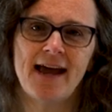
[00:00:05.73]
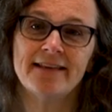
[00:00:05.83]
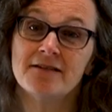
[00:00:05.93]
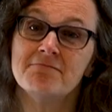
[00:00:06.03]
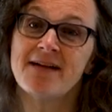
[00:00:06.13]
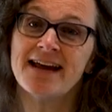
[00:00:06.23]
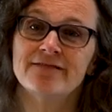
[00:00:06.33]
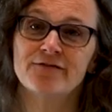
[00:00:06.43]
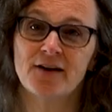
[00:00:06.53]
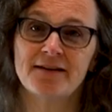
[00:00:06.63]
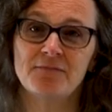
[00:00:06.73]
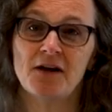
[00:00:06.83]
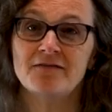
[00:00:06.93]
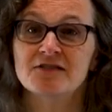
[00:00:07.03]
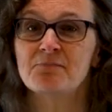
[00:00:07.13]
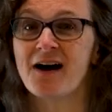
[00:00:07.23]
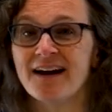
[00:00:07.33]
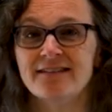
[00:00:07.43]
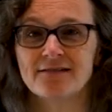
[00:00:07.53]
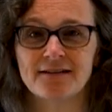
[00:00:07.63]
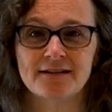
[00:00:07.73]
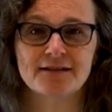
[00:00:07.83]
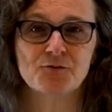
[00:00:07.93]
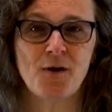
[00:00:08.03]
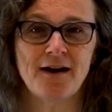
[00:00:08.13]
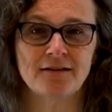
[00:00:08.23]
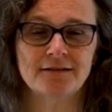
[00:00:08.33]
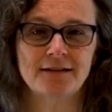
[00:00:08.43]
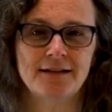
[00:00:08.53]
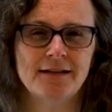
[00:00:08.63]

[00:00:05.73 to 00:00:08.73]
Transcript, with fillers: and the mainframe loves Python as well.